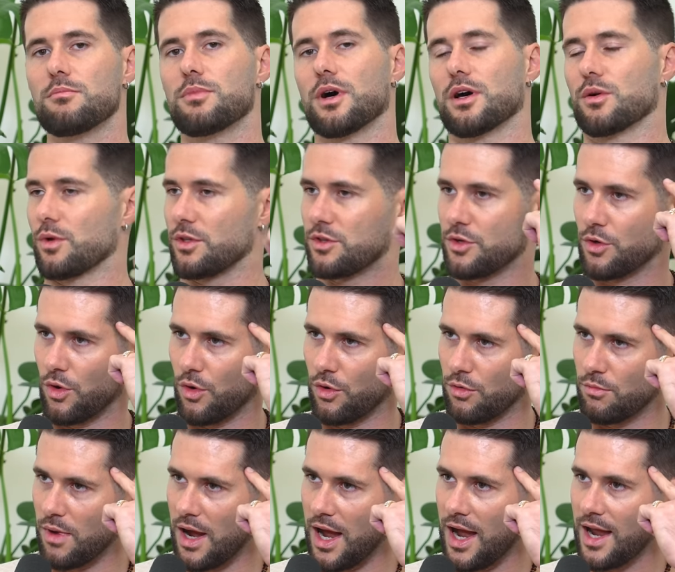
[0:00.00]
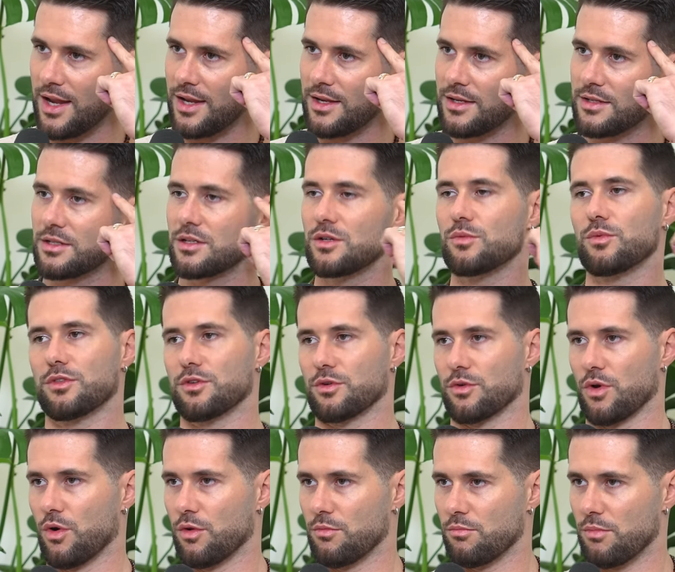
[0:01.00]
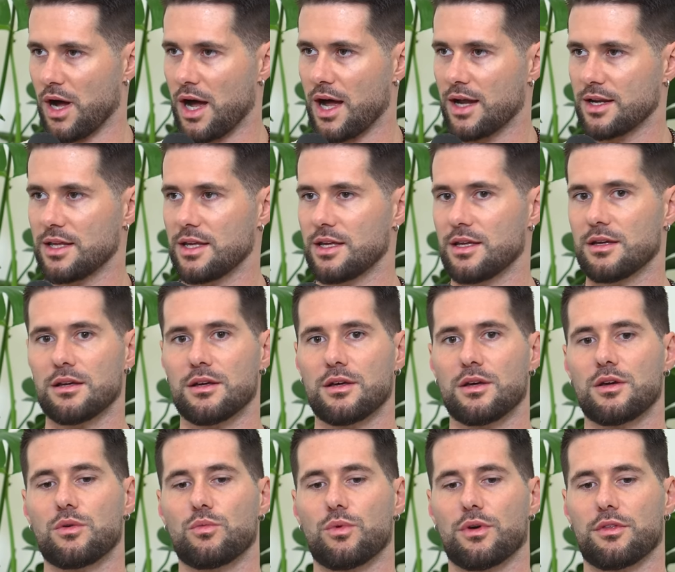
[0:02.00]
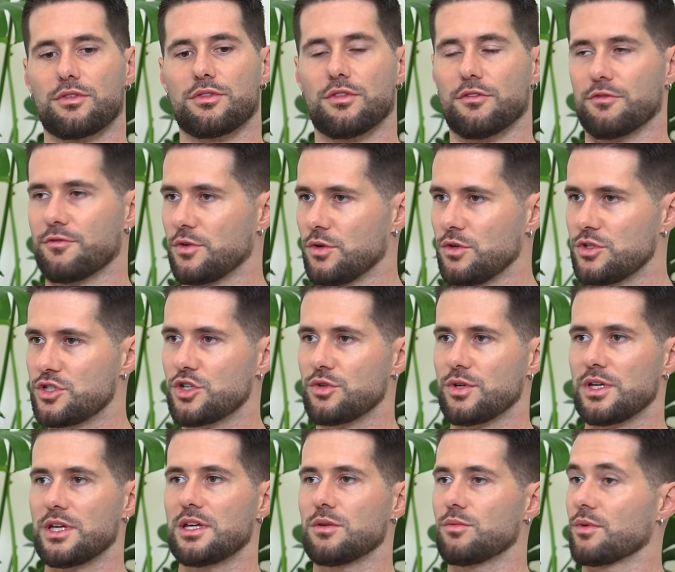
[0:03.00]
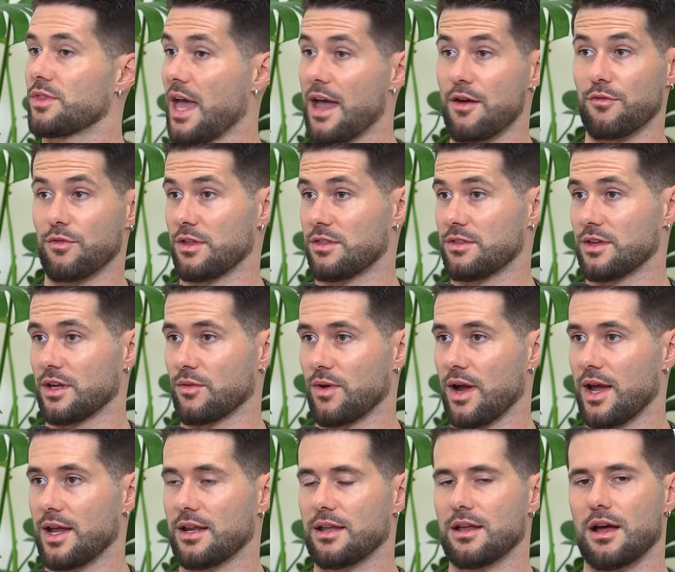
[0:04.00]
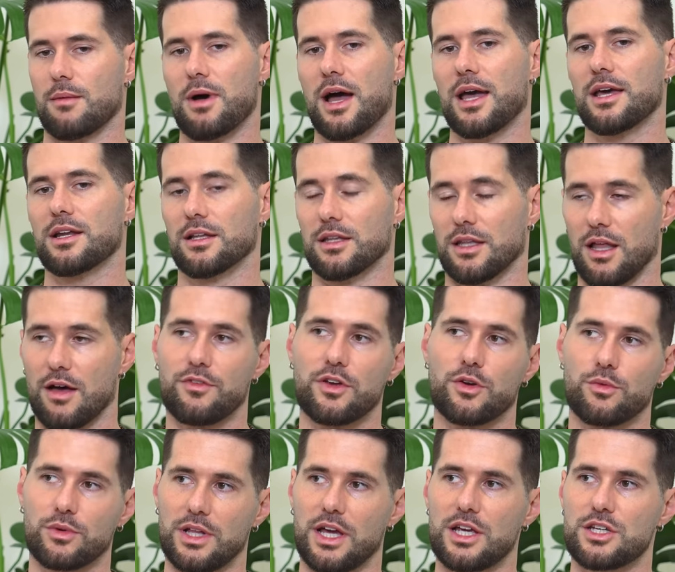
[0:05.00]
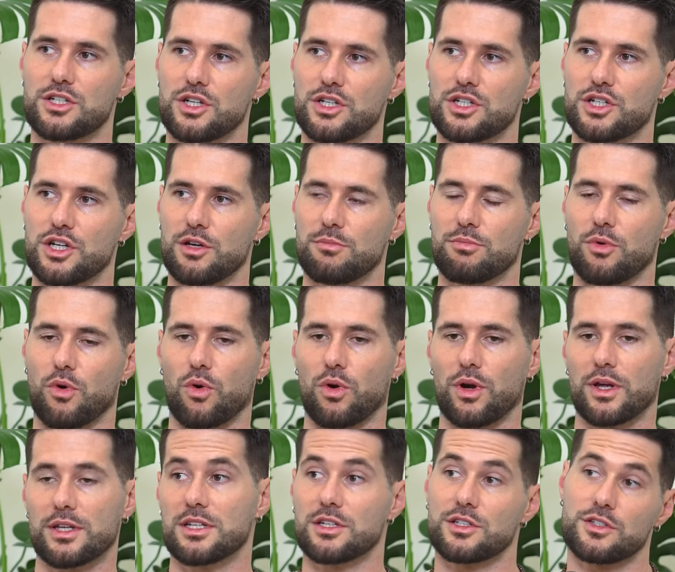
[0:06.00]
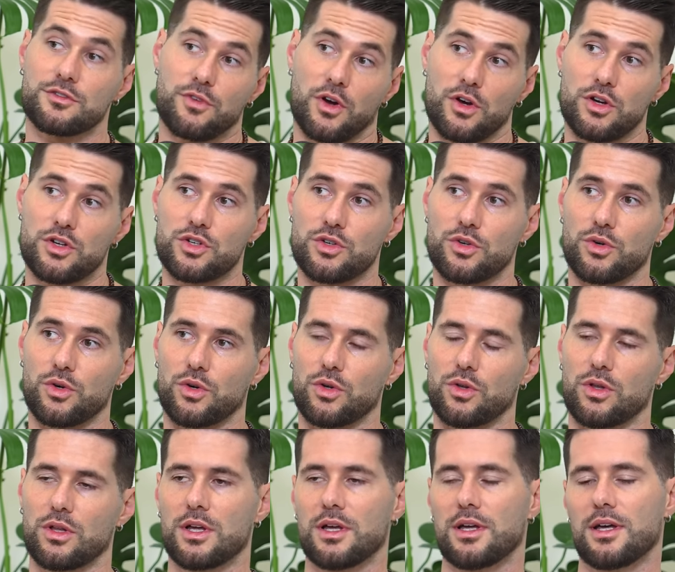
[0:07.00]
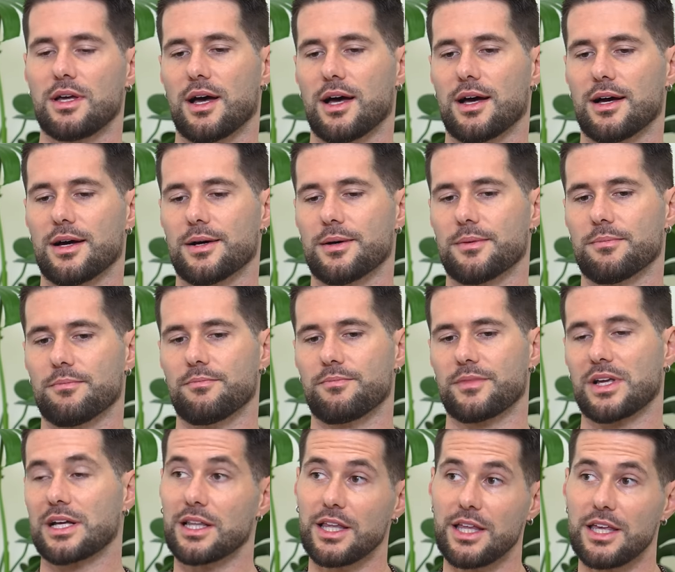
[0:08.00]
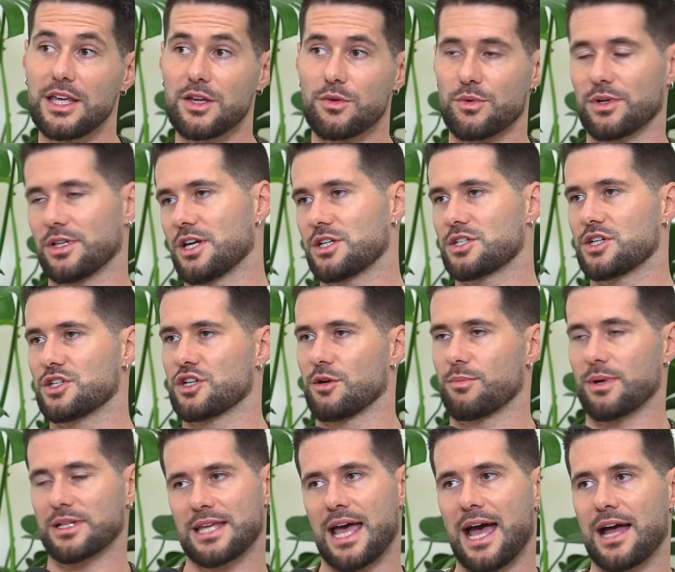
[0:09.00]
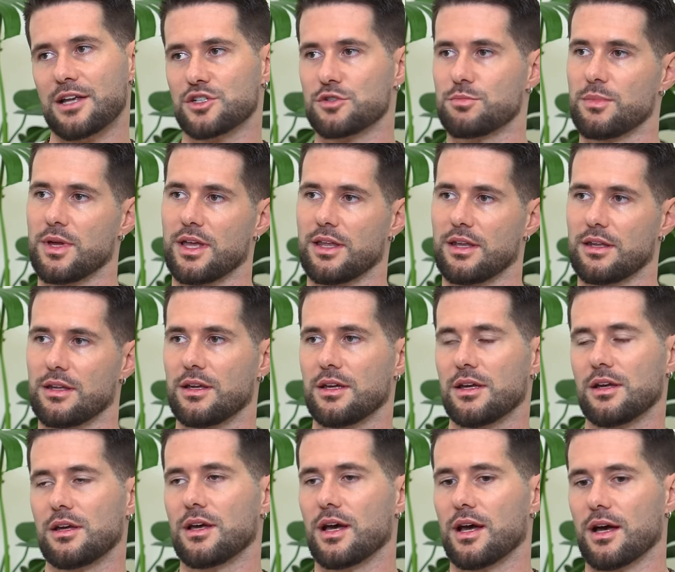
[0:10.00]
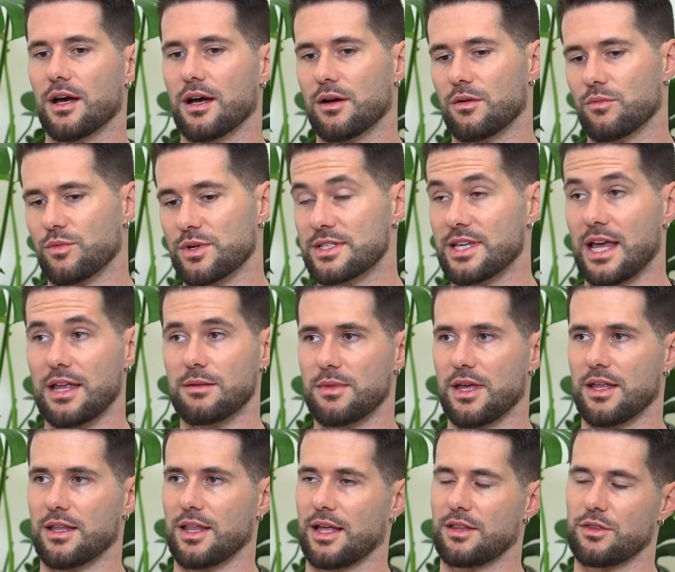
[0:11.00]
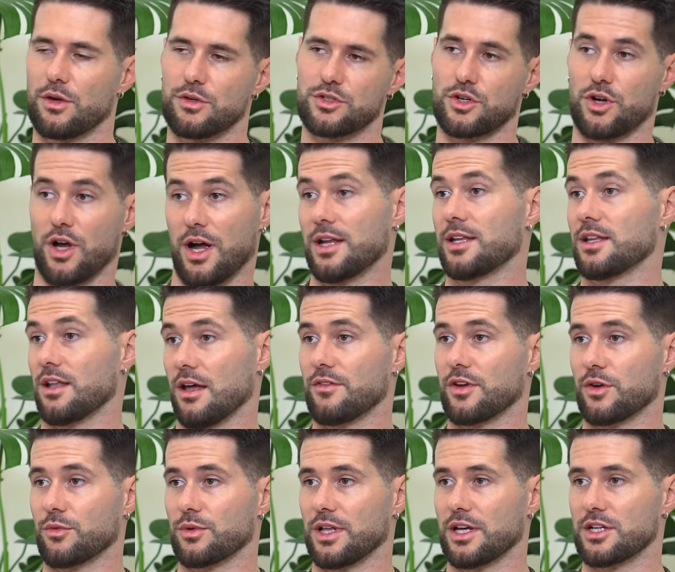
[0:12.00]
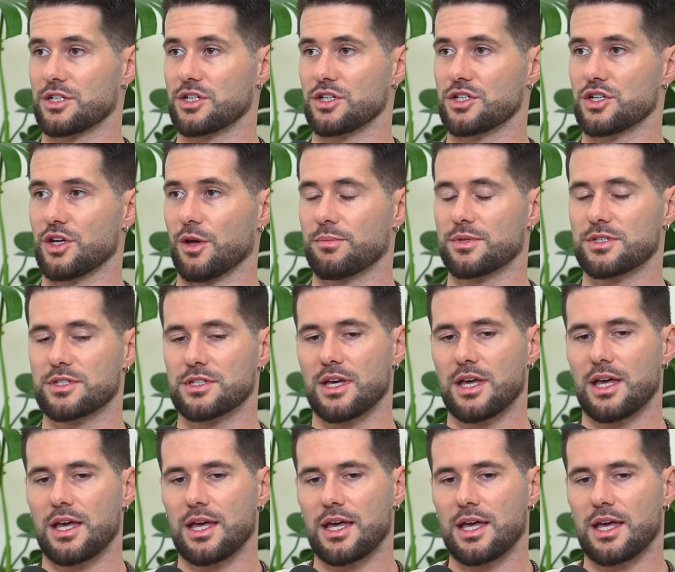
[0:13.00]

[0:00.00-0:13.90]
but with your own mind, with your own body, with the food you eat, with everything, right? Am I in a loving relationship or a dysfunctional, um, clingy relationship, attachment, uh, resentment? Like those are unloving relationships.